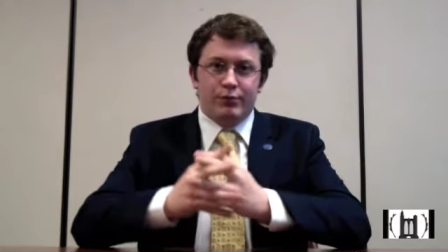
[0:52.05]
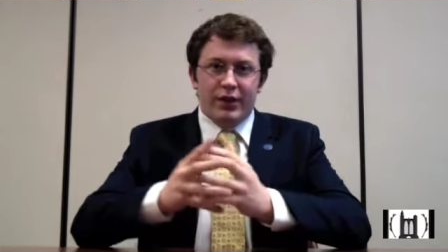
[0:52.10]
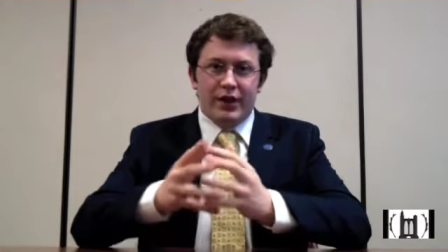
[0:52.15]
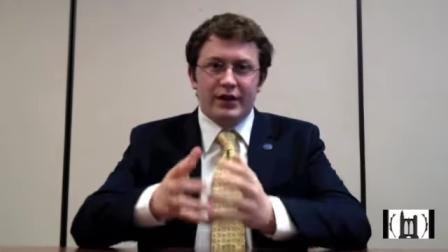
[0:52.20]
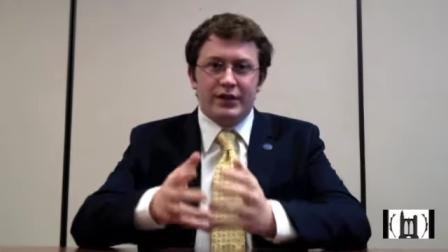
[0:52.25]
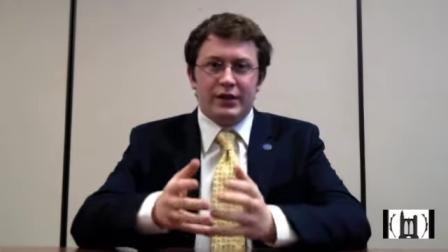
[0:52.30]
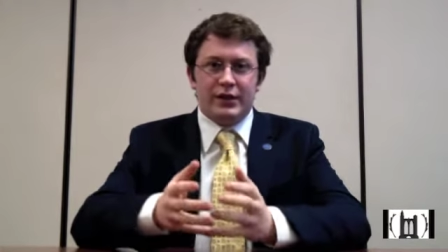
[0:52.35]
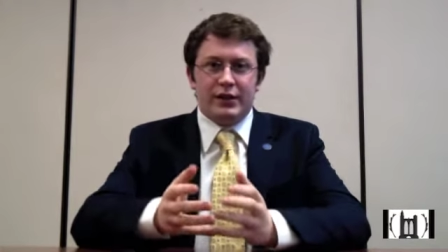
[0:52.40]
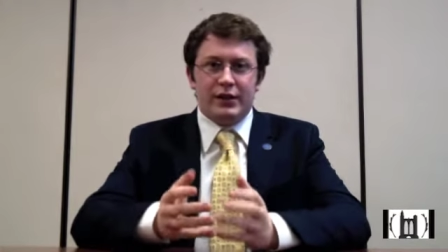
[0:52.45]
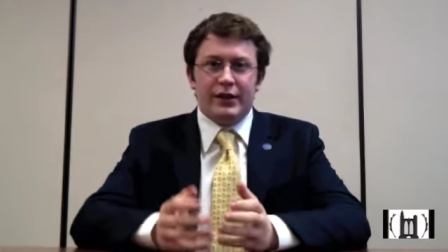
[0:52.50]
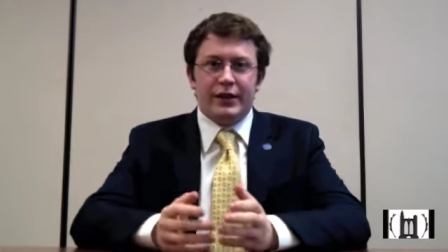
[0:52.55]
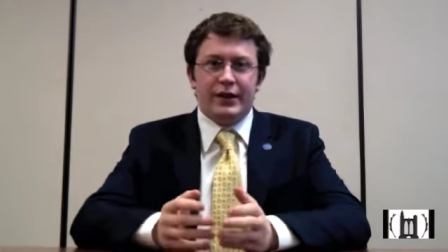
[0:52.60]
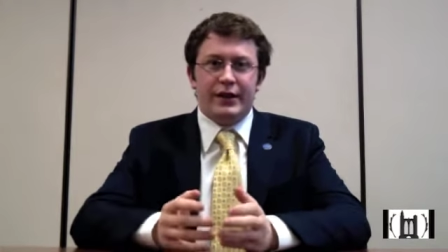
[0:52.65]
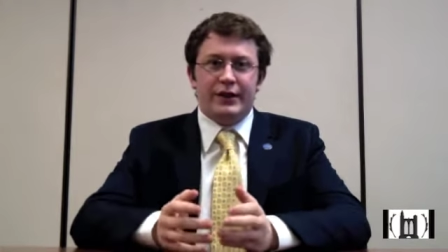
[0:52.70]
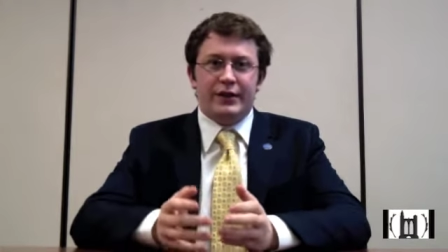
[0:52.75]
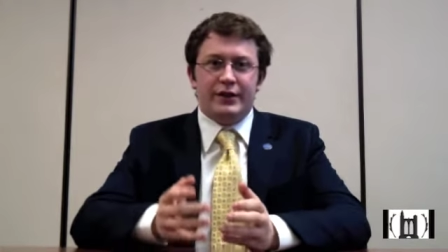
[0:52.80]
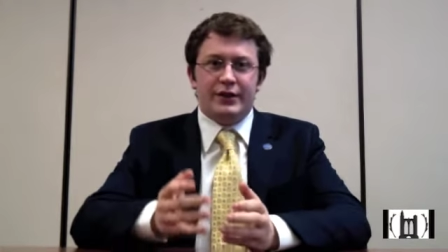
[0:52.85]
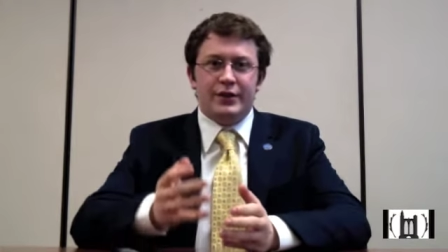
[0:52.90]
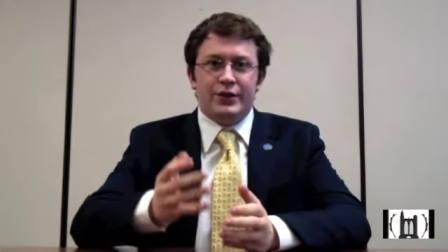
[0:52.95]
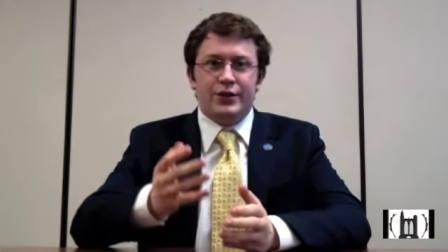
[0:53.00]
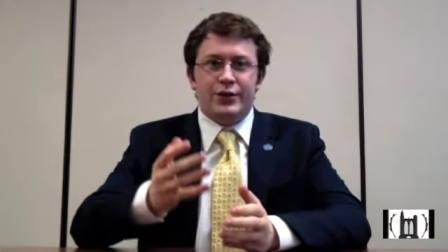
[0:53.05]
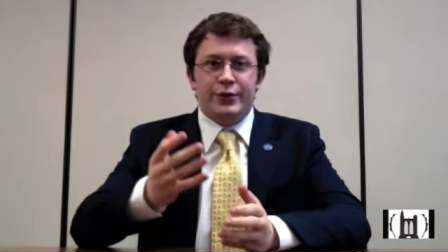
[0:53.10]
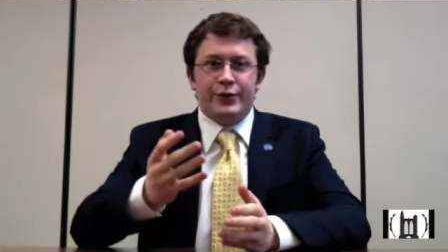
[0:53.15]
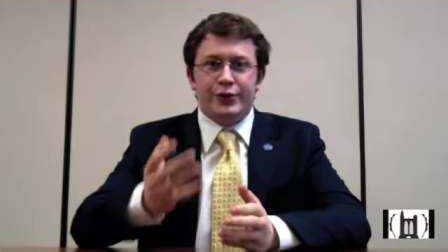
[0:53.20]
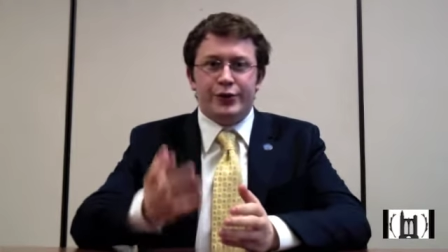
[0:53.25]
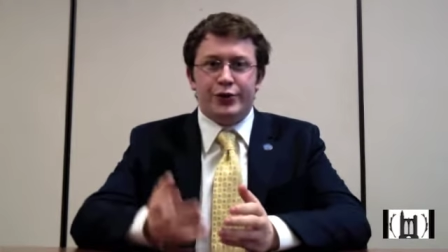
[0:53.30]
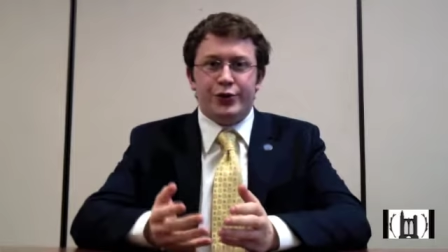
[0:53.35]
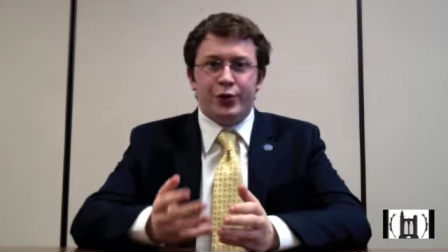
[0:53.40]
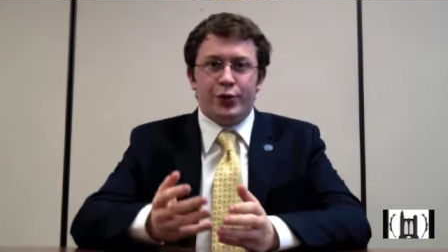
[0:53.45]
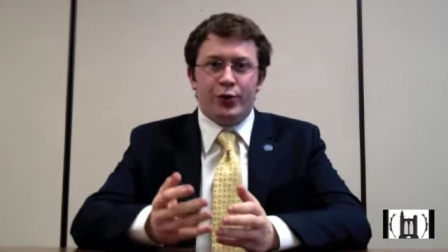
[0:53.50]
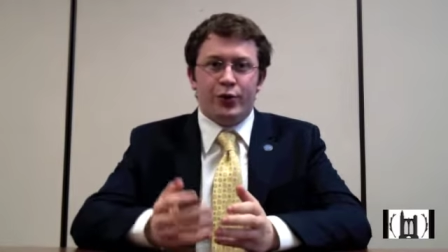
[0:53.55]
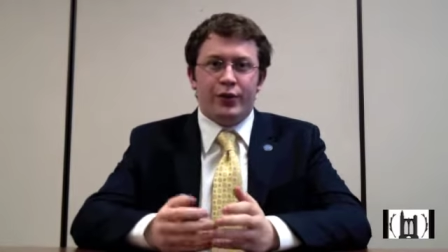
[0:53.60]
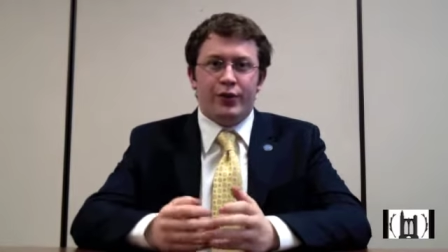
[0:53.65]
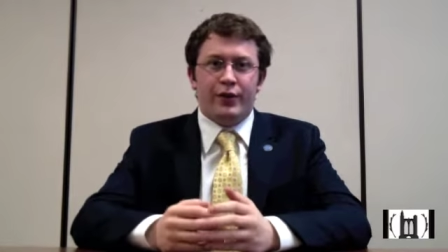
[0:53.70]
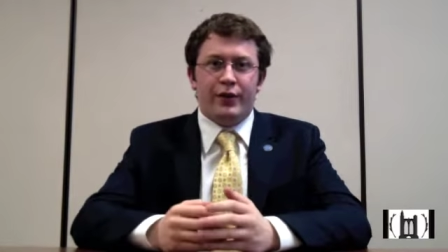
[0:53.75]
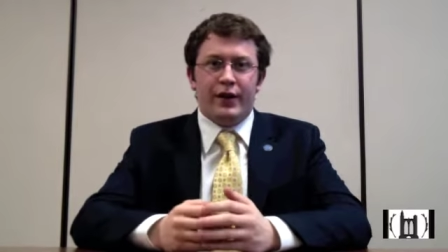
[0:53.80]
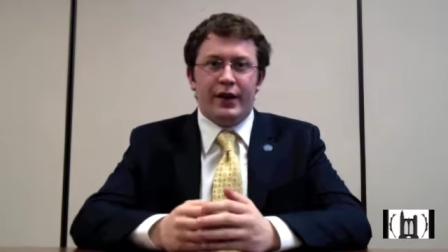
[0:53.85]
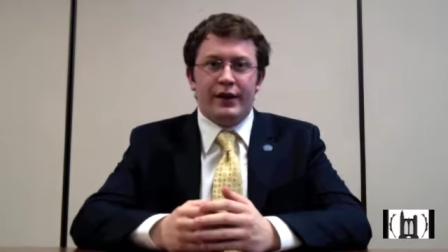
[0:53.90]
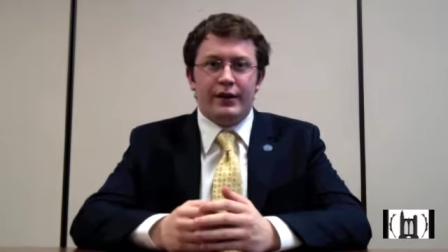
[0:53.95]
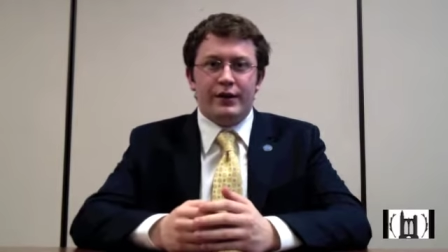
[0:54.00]
Basically, this is to
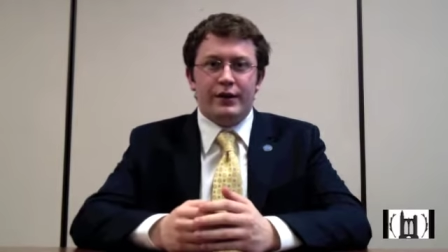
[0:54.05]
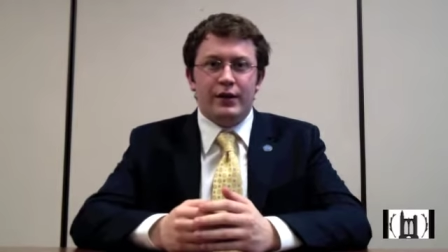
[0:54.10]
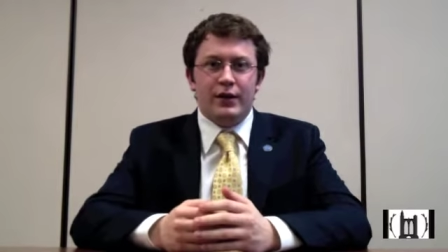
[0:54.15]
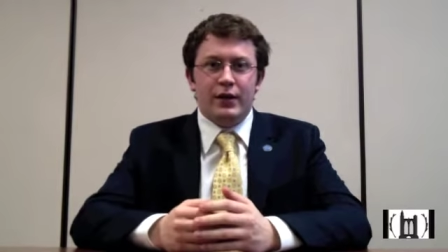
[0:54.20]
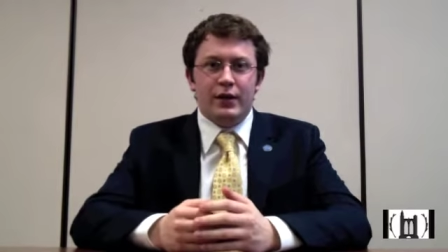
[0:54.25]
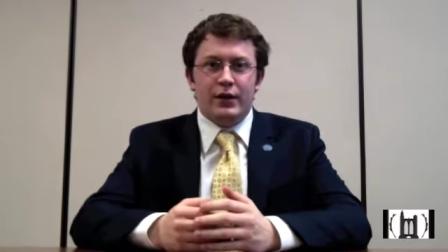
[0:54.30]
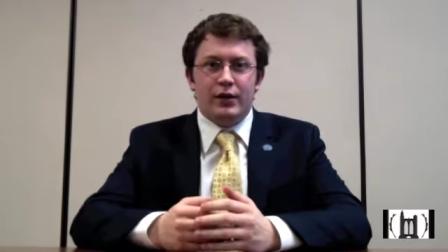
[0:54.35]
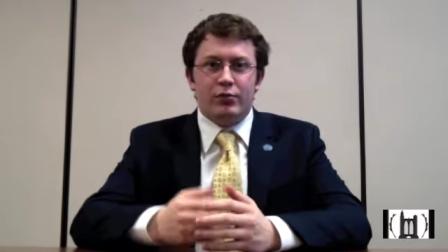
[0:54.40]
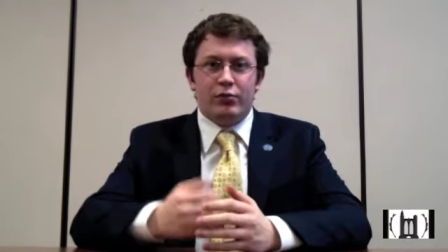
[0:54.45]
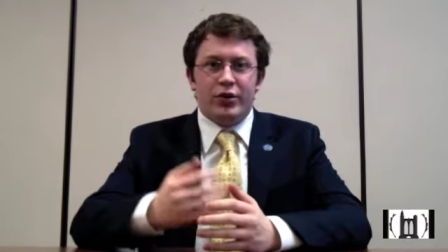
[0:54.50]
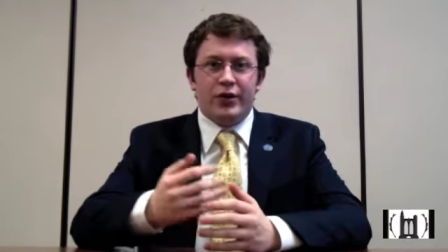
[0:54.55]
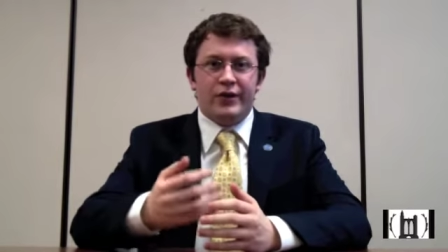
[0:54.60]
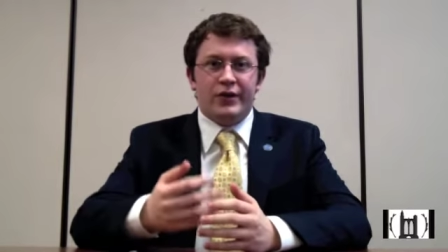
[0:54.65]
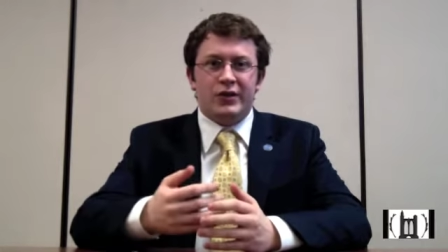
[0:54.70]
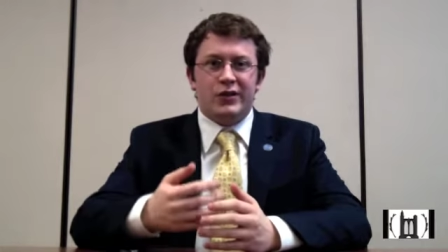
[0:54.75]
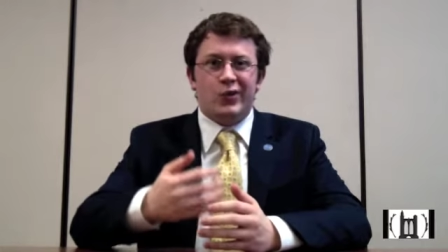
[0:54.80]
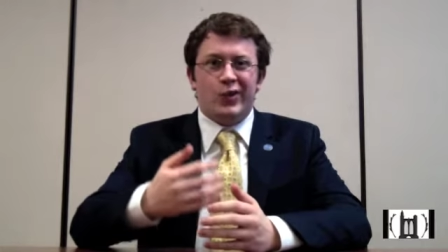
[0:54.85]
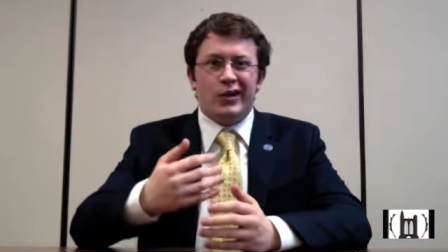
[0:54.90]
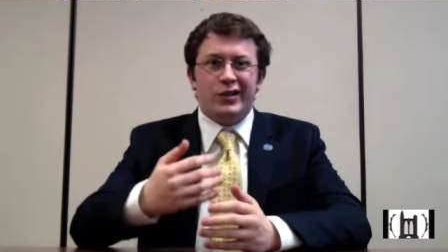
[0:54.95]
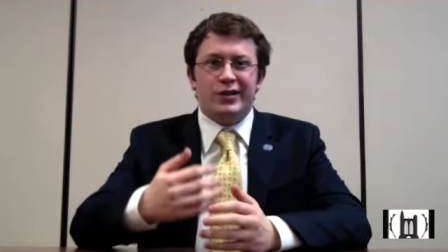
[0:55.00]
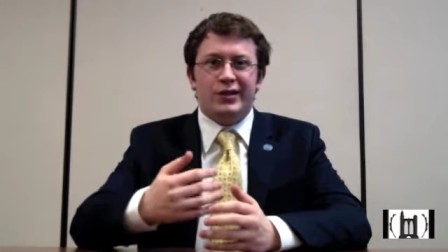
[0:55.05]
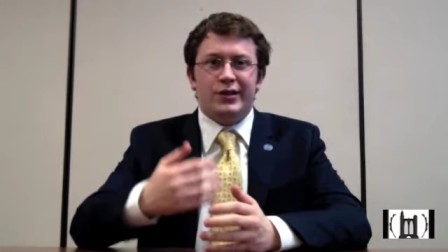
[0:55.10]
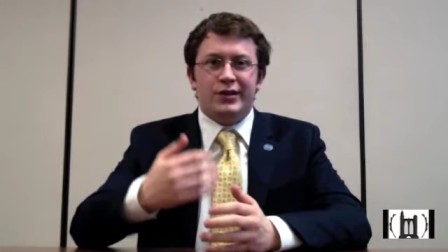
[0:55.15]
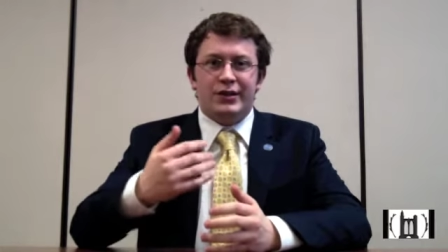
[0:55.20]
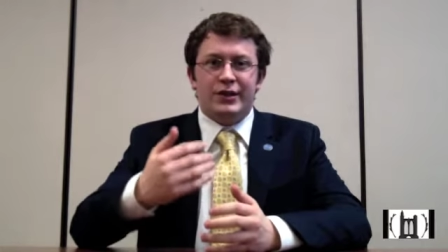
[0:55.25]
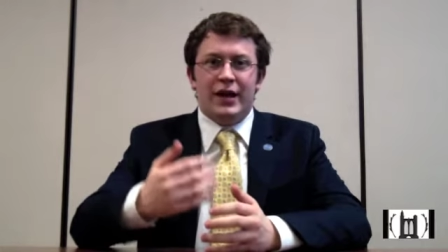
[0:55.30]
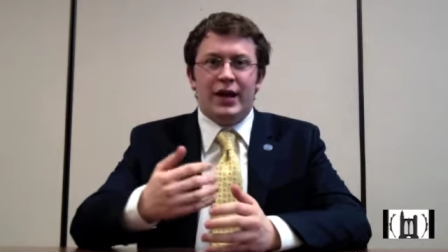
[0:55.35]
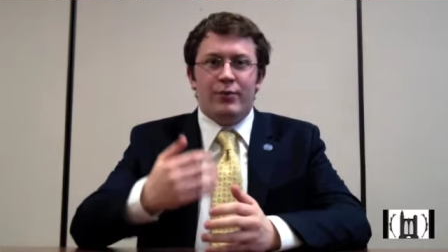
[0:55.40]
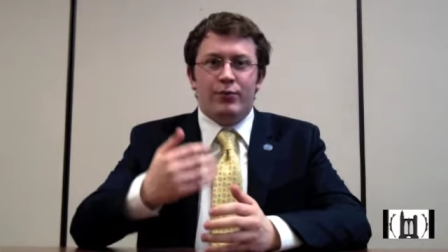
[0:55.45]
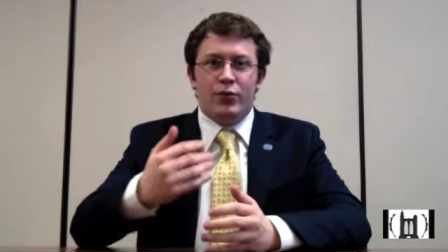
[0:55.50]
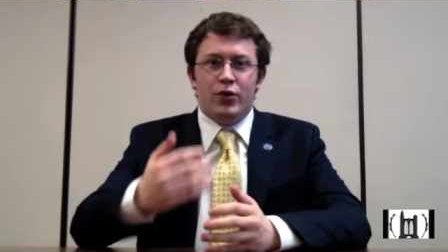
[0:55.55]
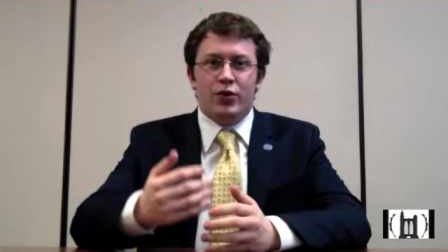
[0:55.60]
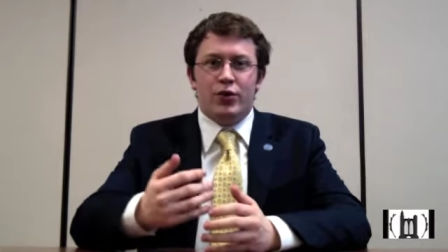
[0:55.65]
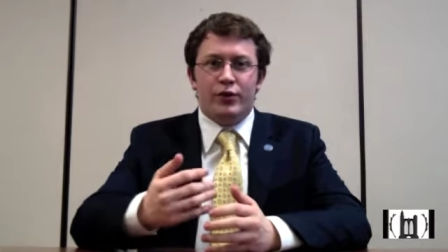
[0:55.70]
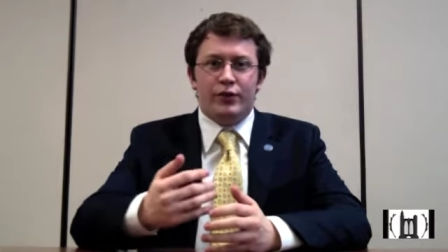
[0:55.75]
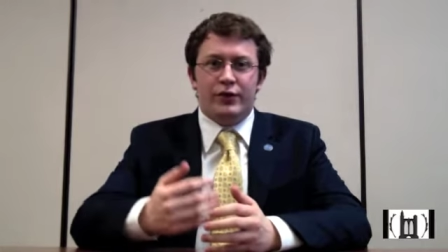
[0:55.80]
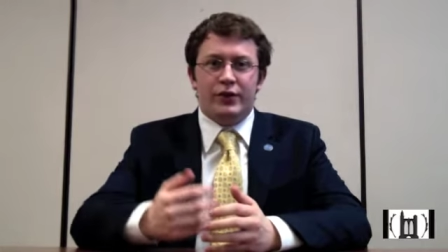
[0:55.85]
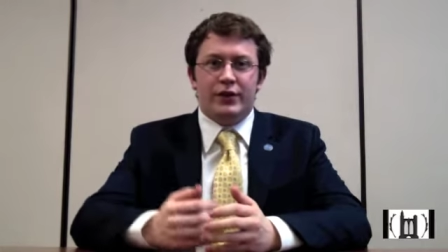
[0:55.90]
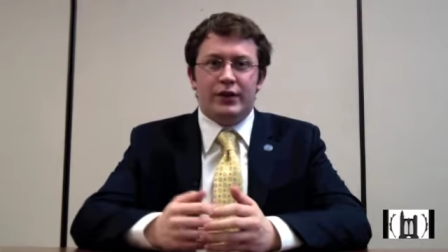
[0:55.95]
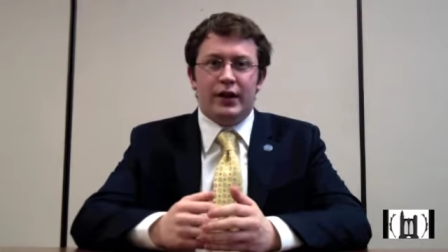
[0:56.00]
ensure that previous question is not
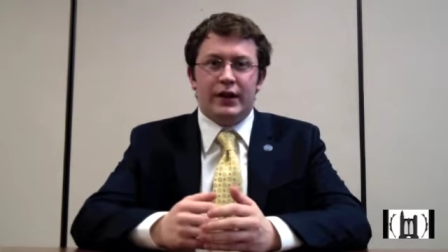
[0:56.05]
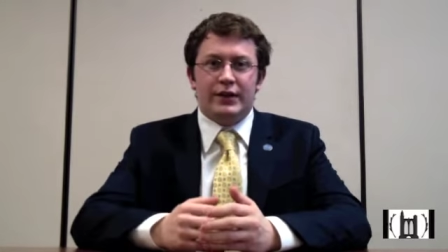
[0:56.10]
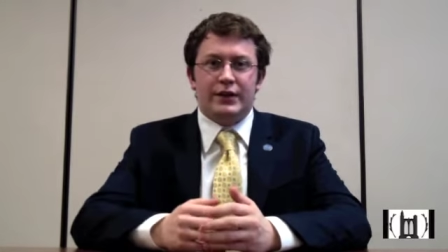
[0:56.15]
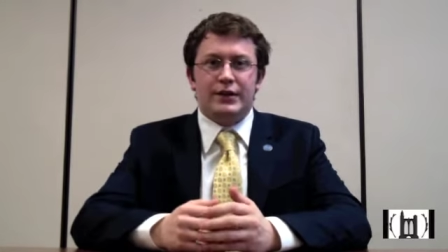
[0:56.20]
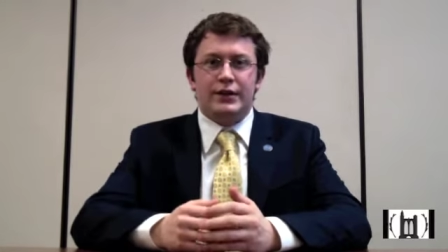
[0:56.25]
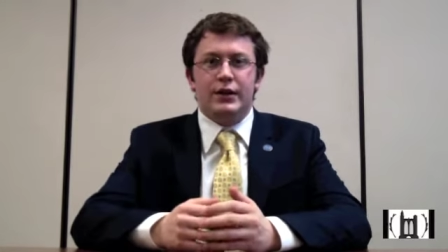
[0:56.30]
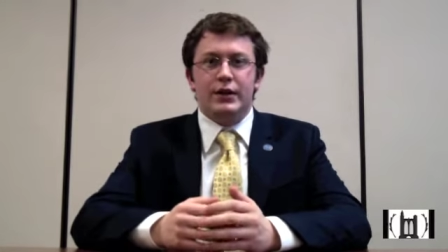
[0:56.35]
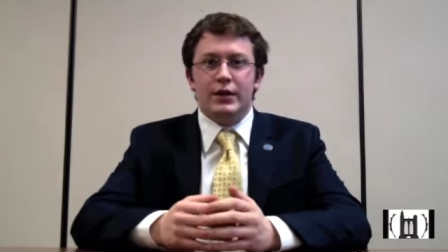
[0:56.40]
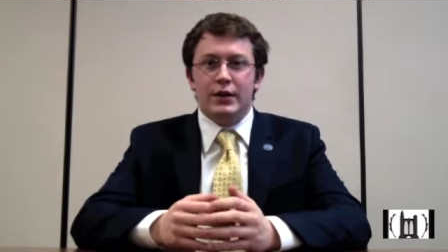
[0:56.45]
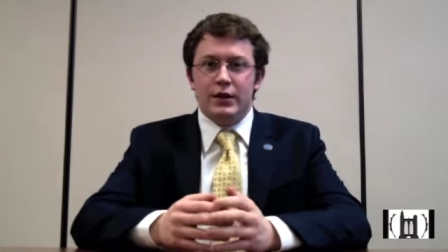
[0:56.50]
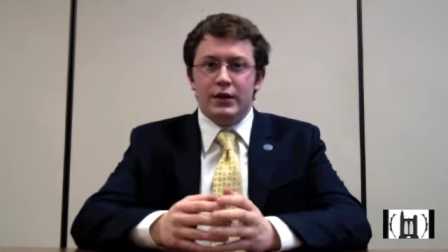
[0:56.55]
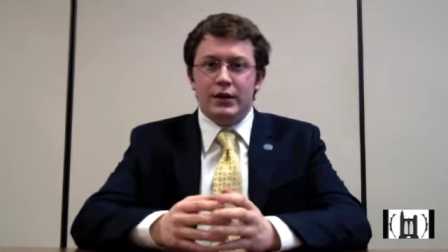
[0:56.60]
moved unless